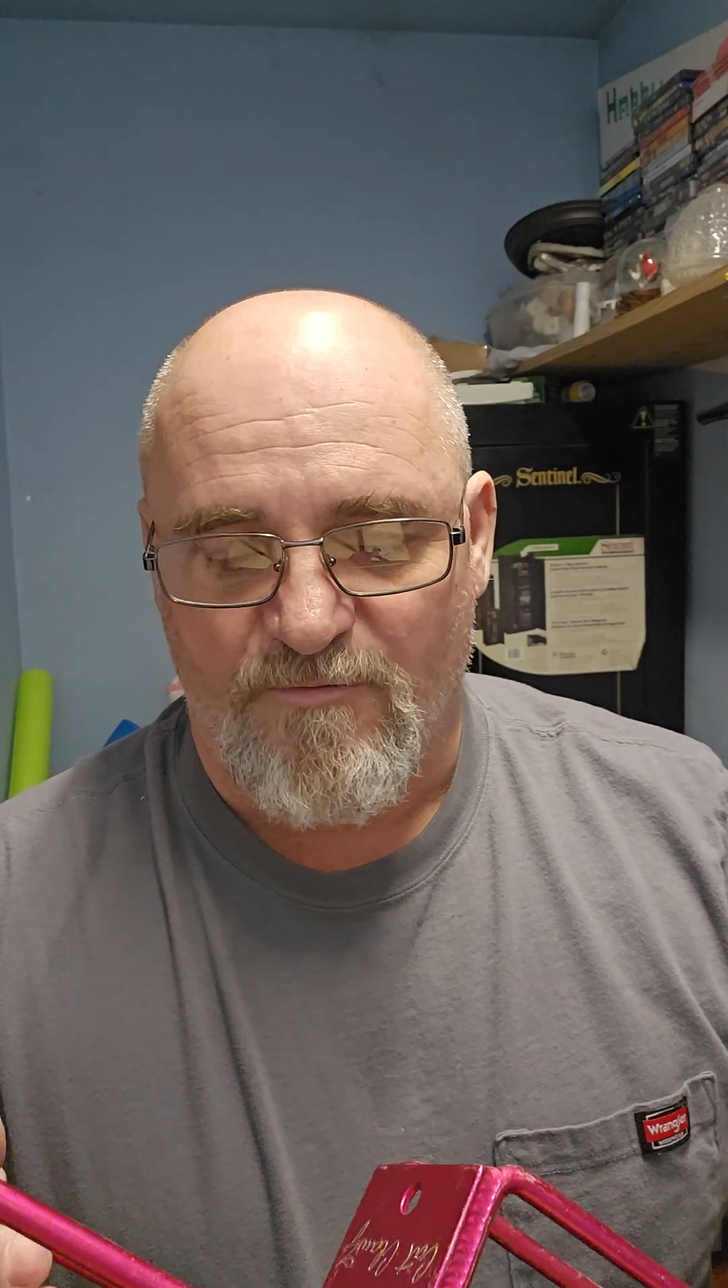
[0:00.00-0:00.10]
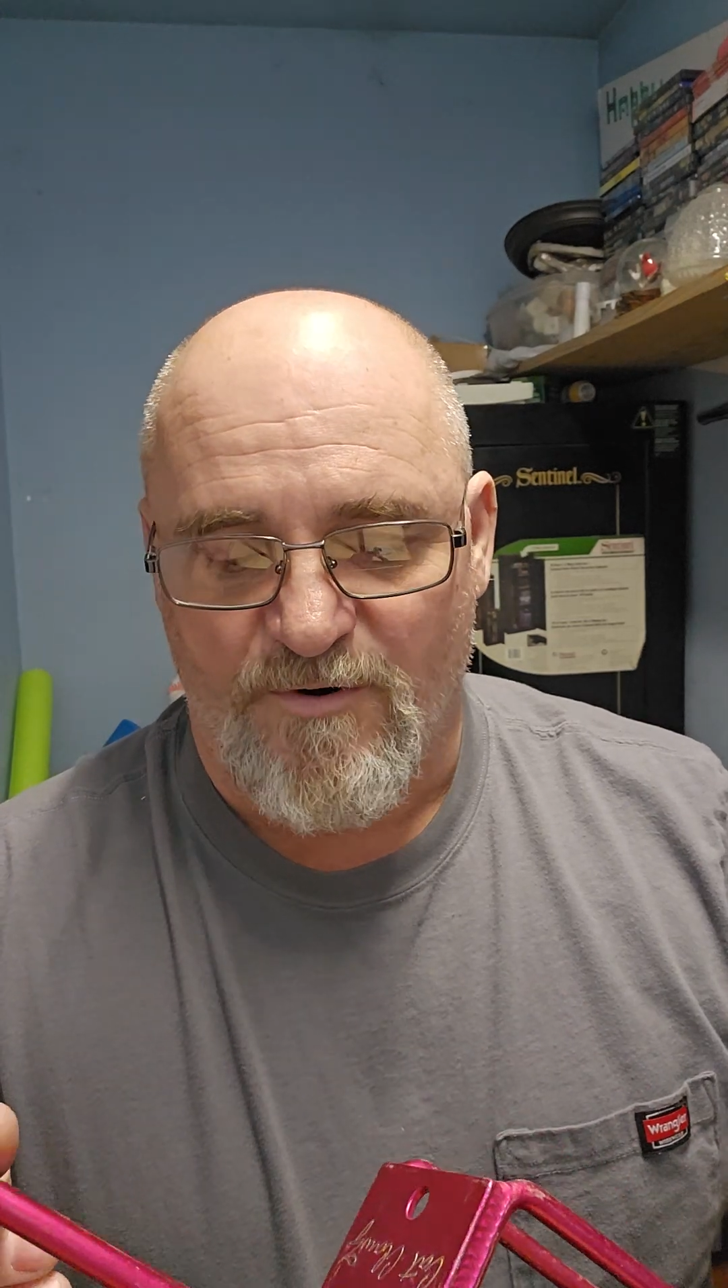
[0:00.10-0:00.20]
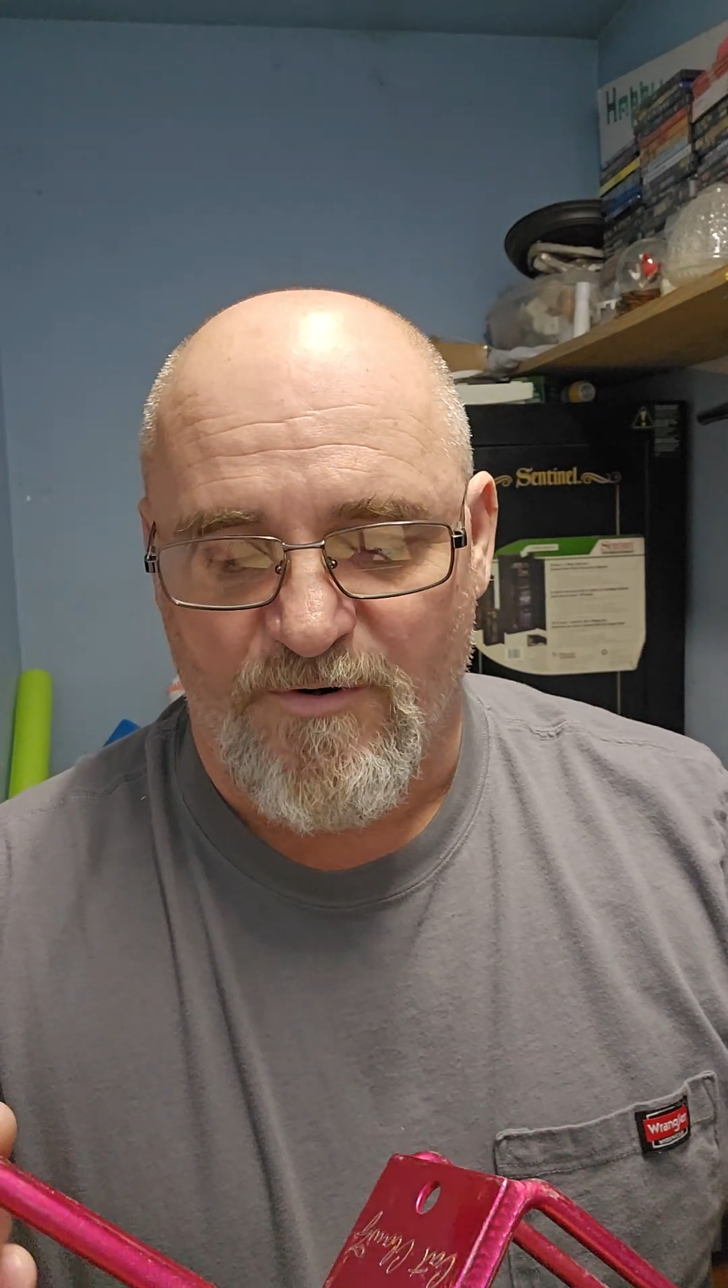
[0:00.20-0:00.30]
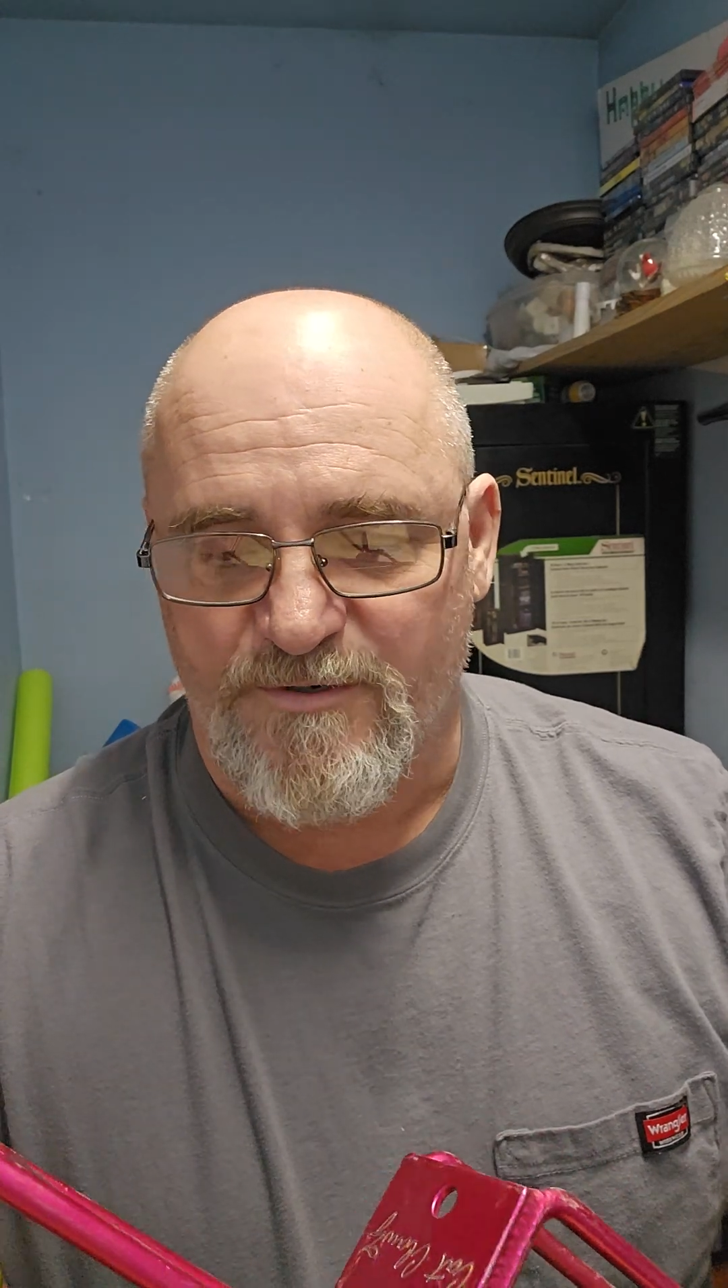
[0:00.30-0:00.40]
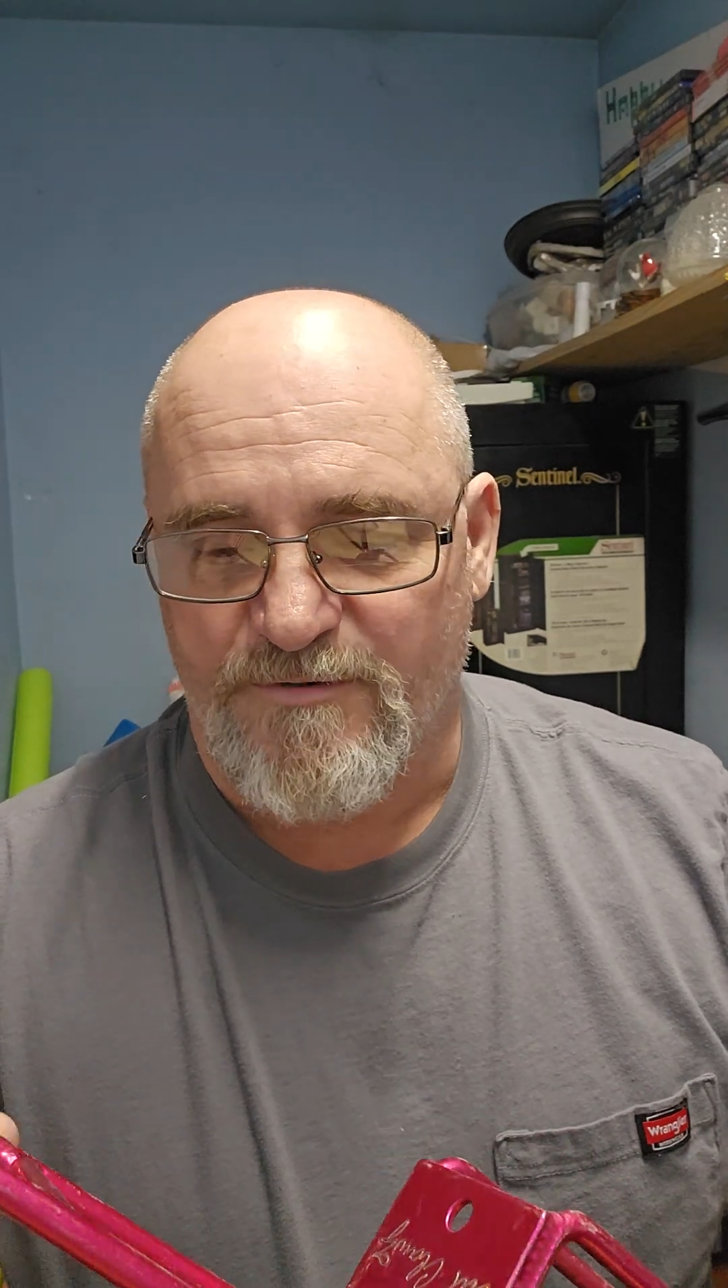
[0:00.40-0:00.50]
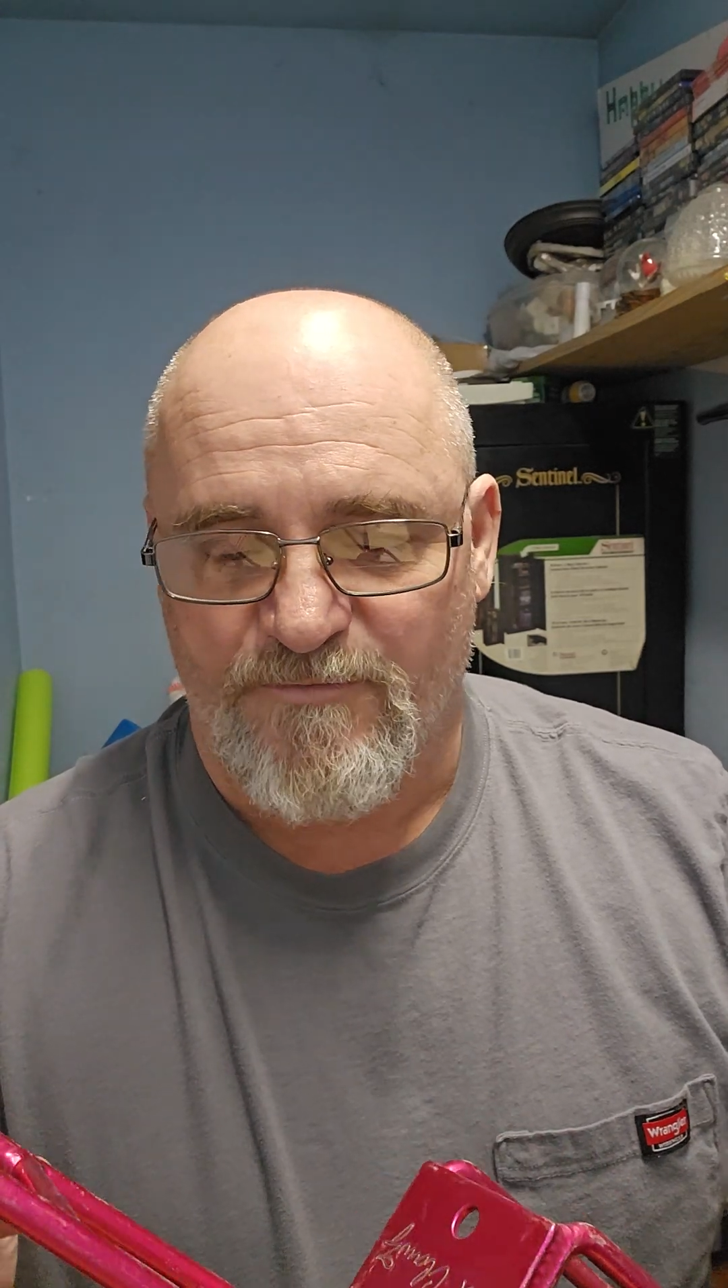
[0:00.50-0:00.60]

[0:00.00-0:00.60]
it works,